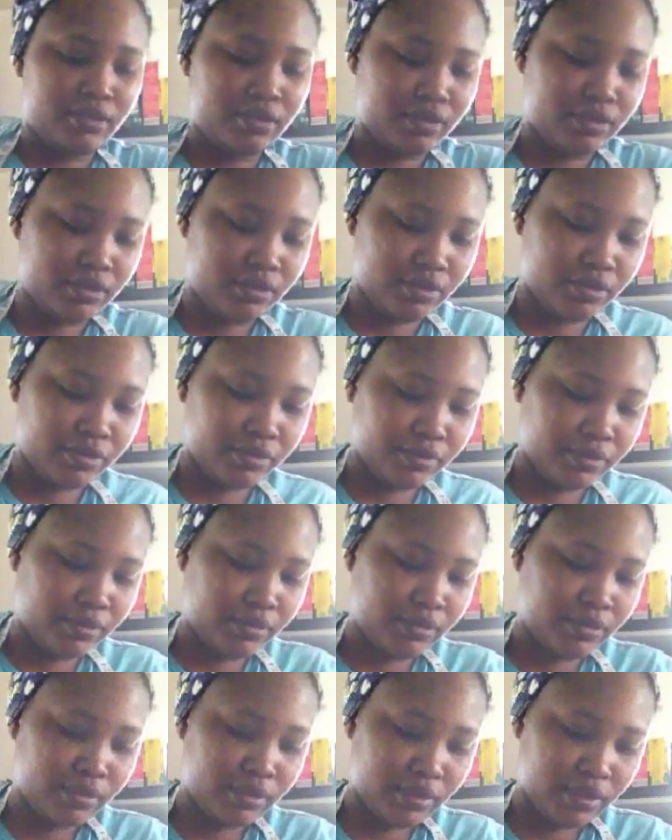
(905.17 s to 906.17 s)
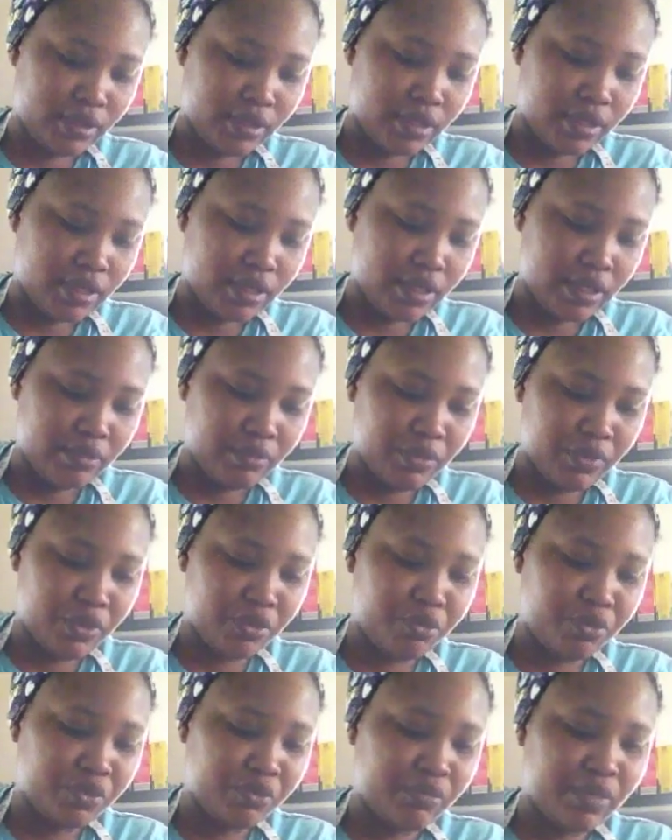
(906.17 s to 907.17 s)
So I'm going to
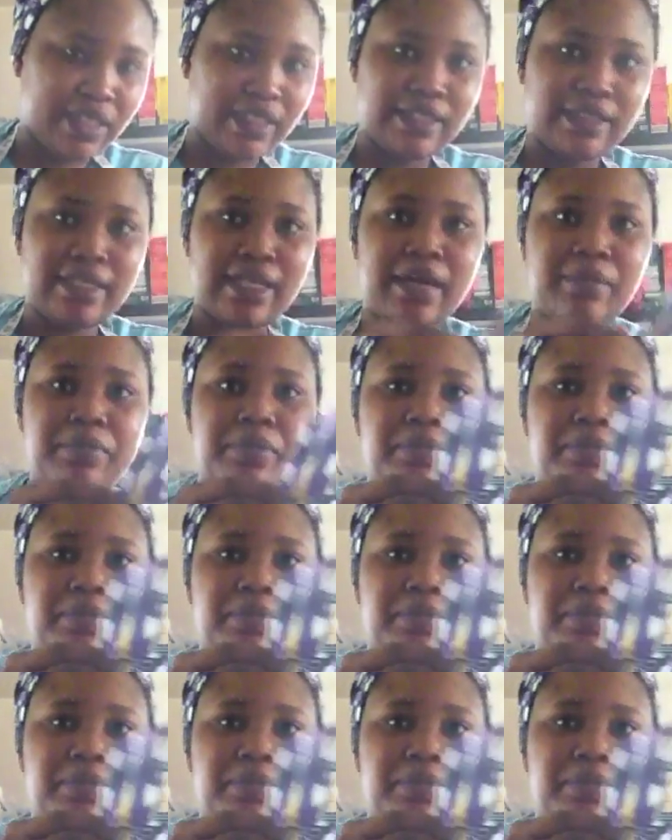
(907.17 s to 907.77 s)
put my snap.